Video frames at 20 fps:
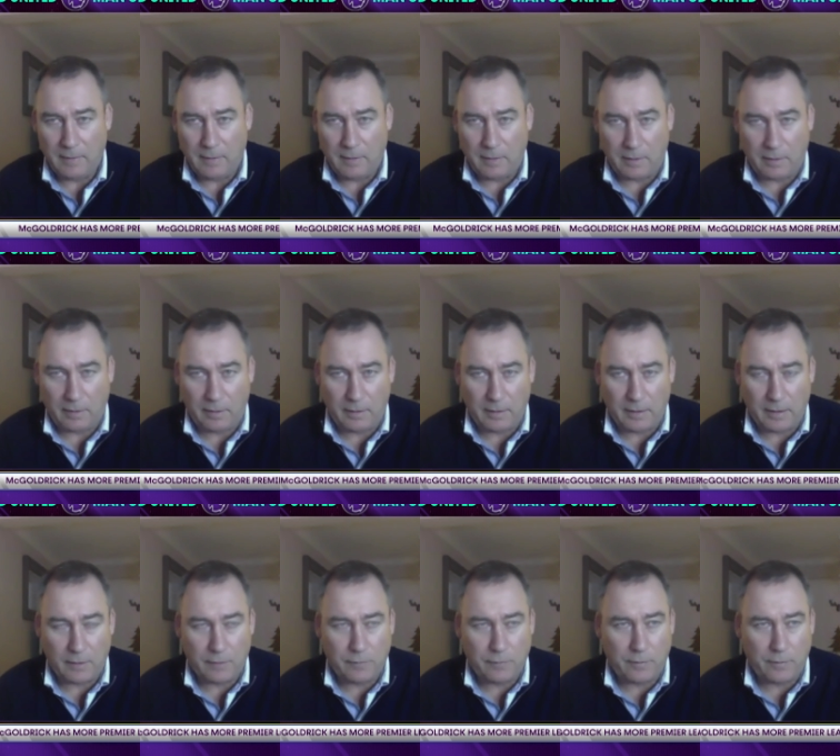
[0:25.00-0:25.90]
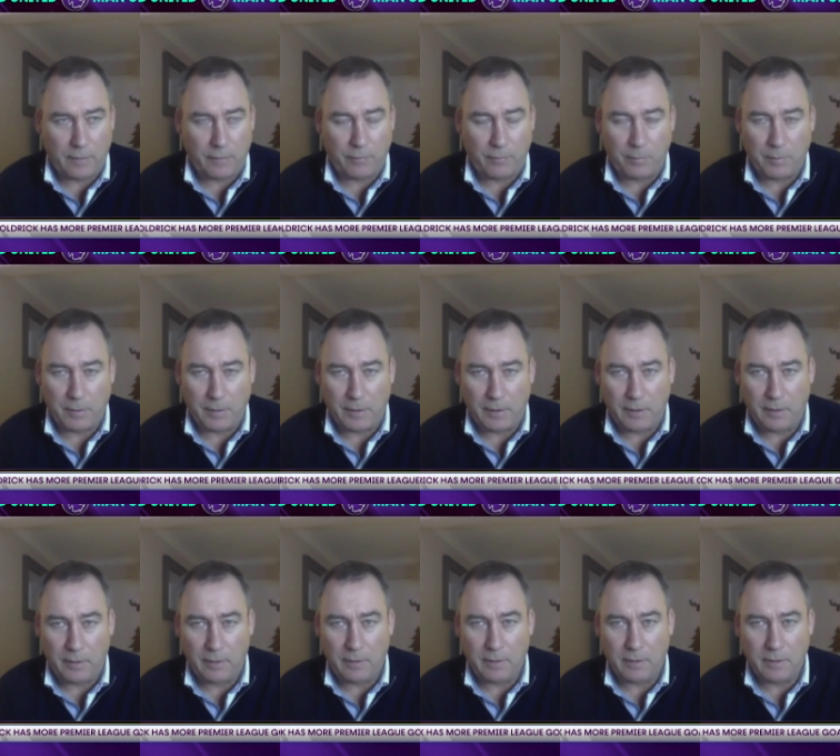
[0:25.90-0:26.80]
I think that is for
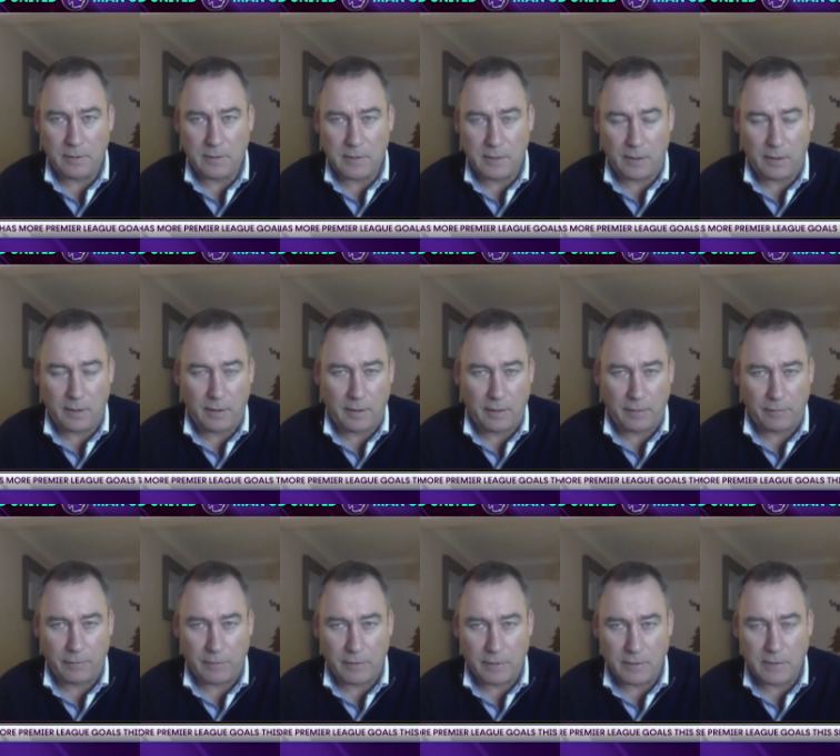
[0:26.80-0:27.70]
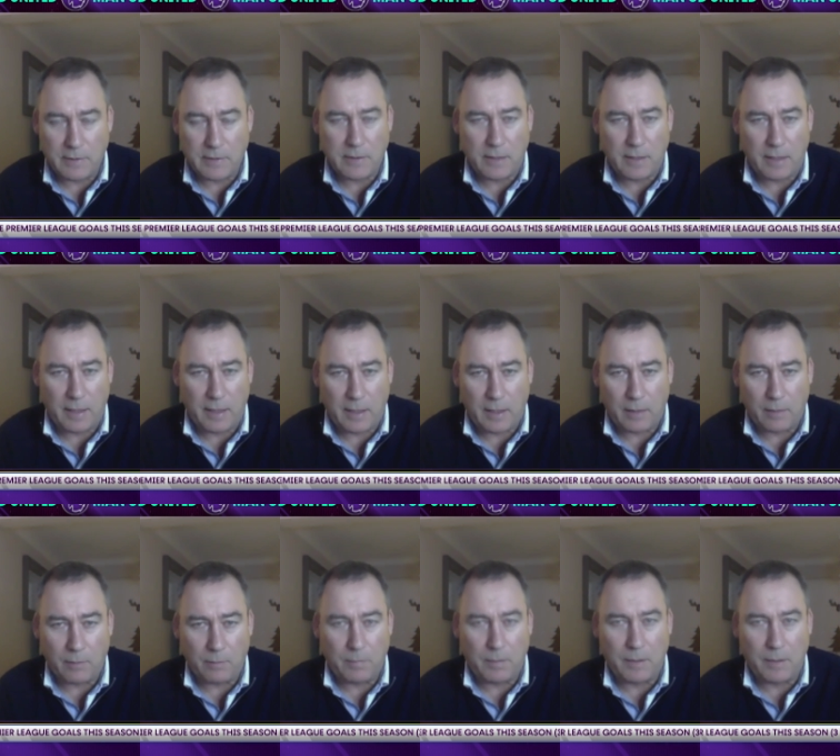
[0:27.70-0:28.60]
everybody to see. The evidence is there
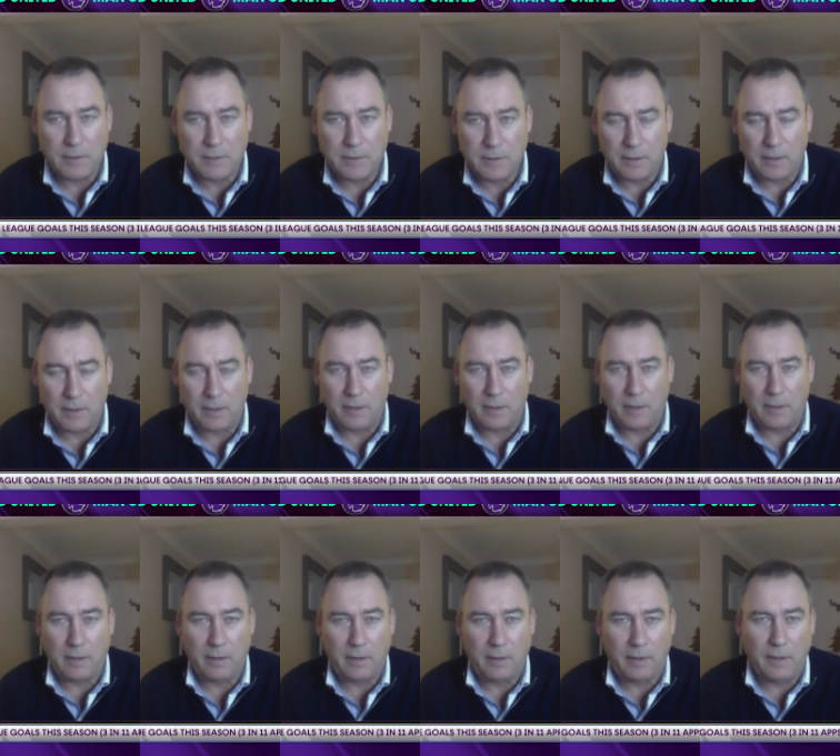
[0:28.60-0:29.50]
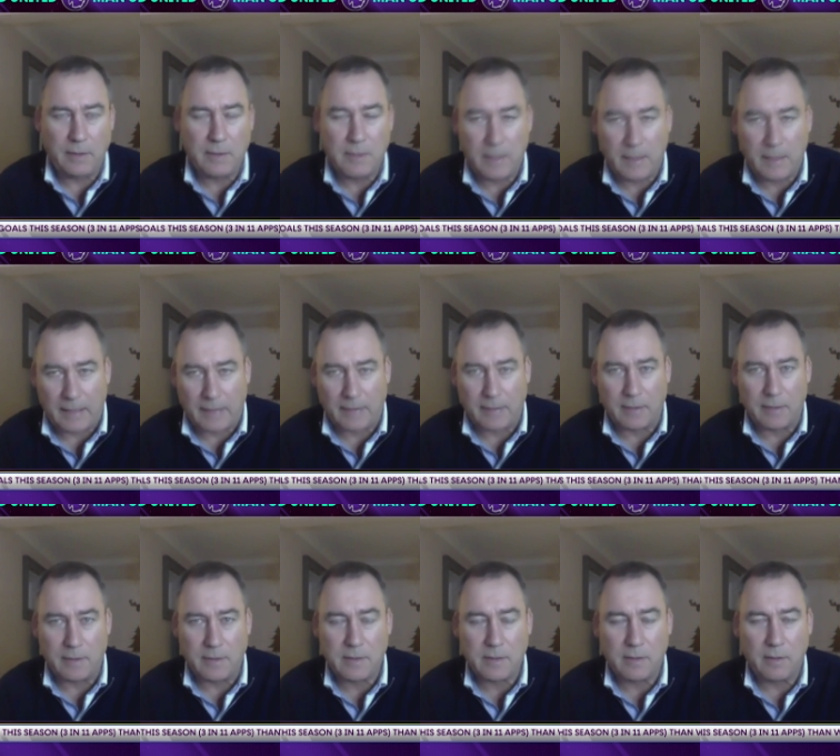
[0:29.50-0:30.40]
how much he's the
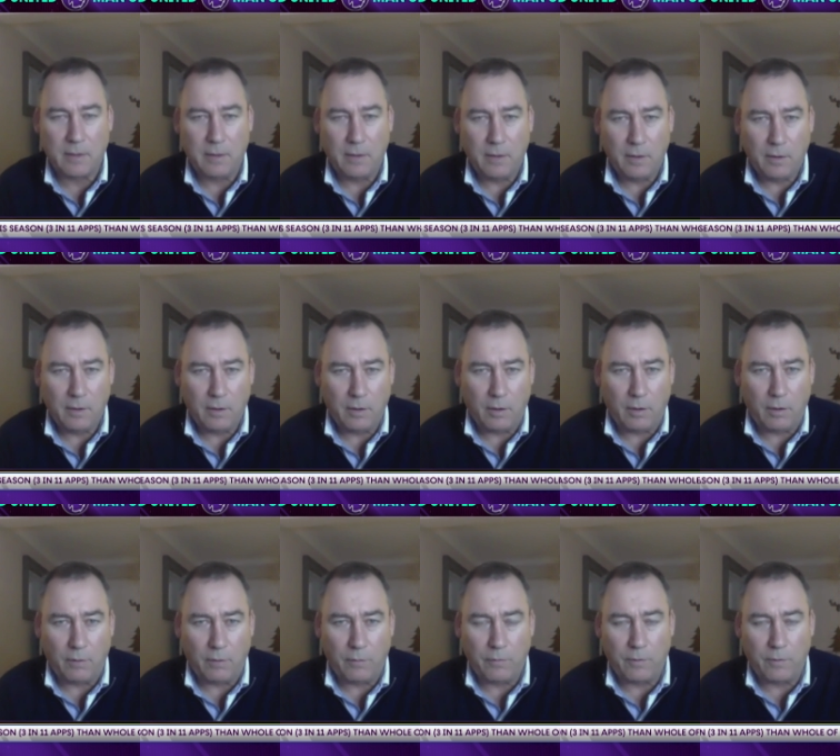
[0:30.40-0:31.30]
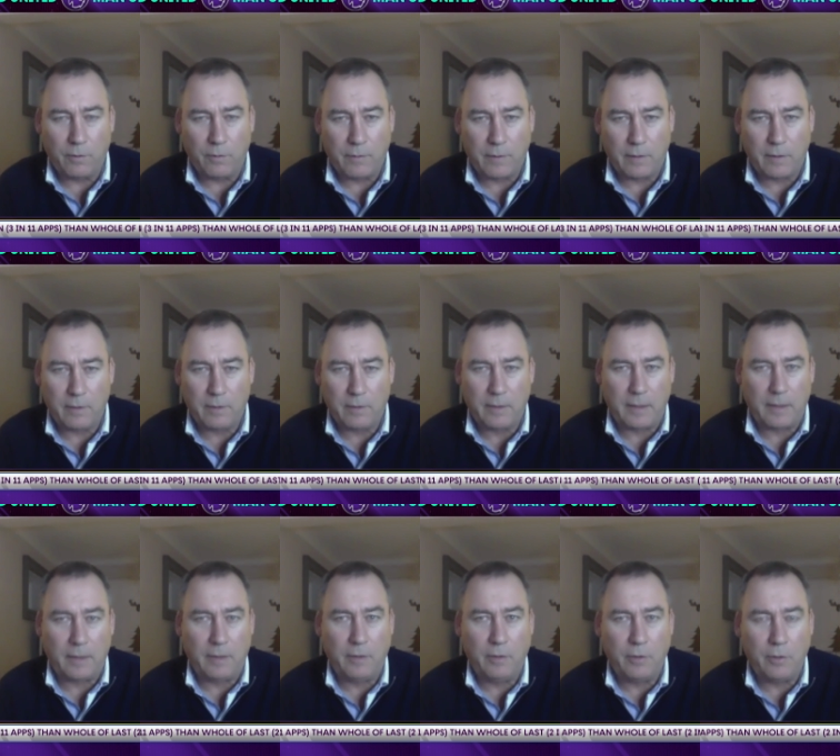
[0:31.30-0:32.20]
catalyst of
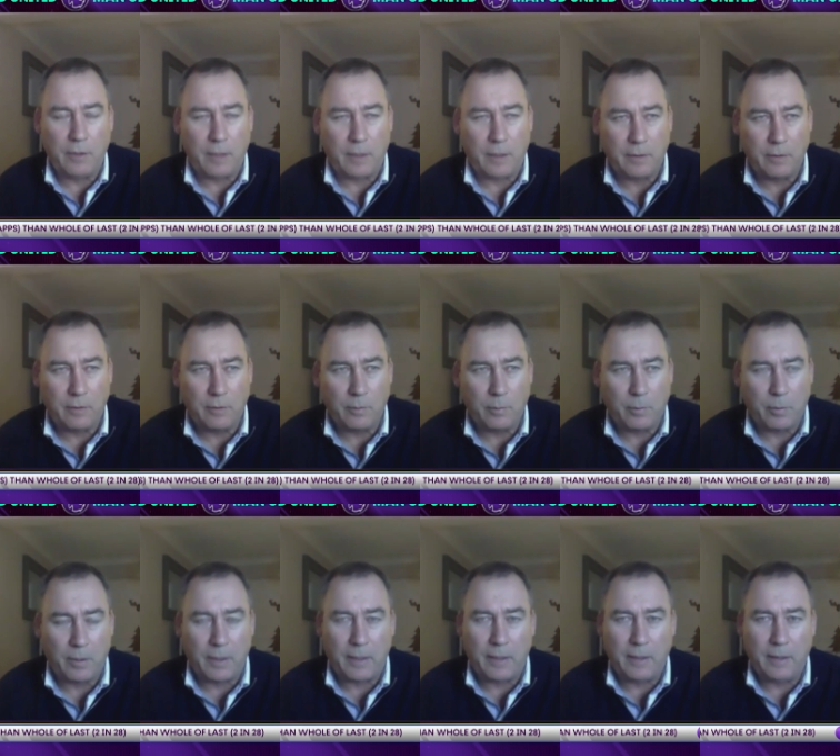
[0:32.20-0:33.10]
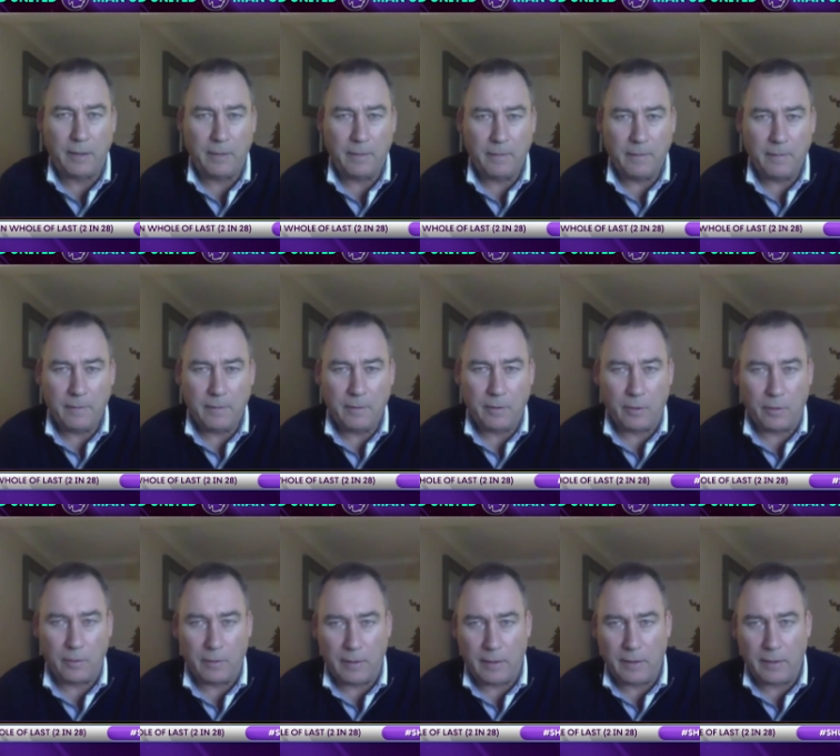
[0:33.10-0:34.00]
getting United to play, in
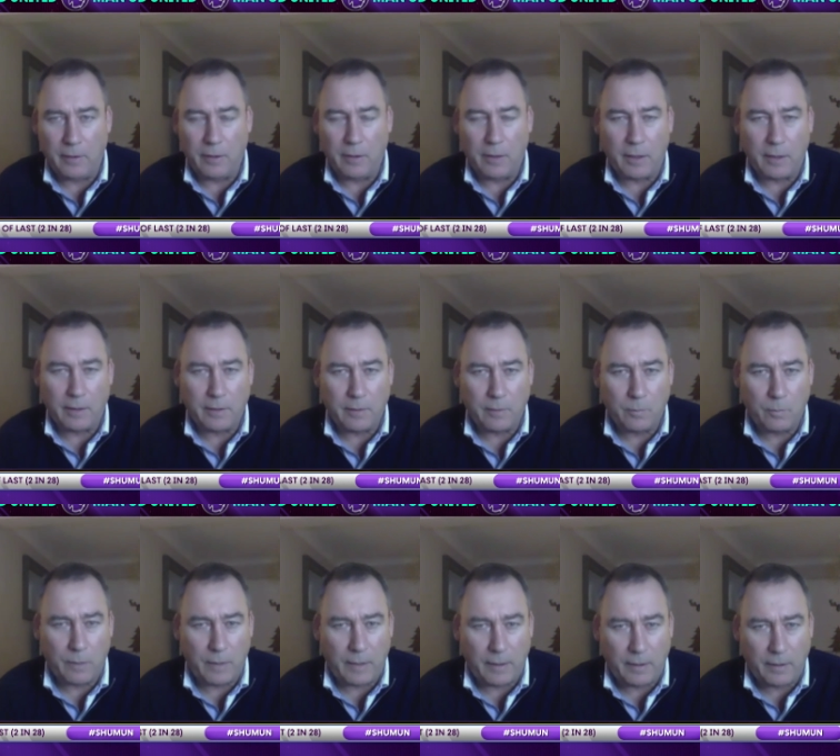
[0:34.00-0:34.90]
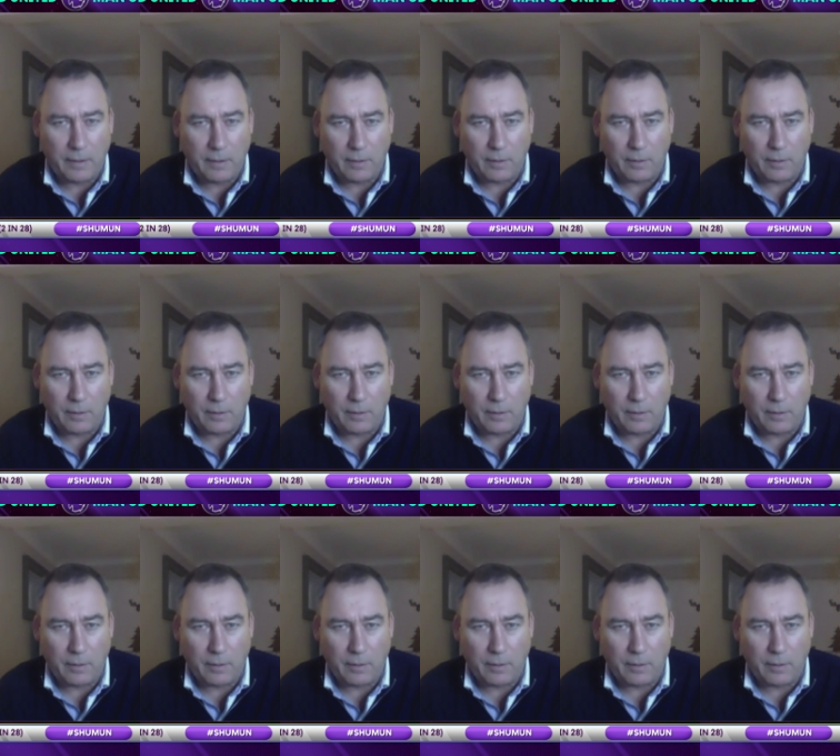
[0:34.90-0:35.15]
a United way.